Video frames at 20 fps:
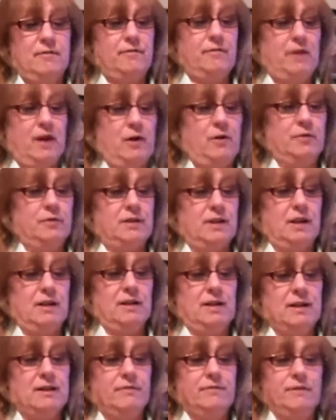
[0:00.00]
found a
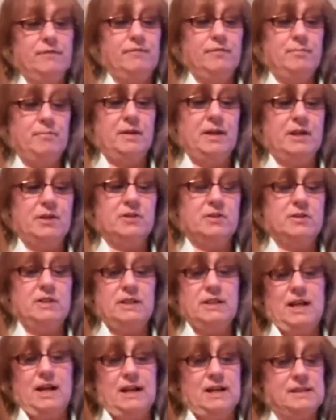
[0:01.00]
lot of information
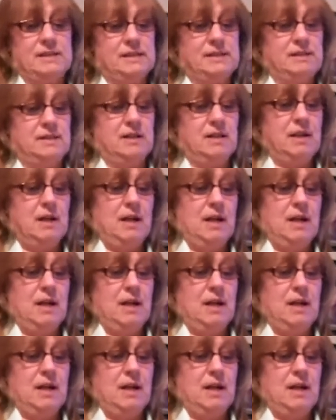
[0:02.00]
and answer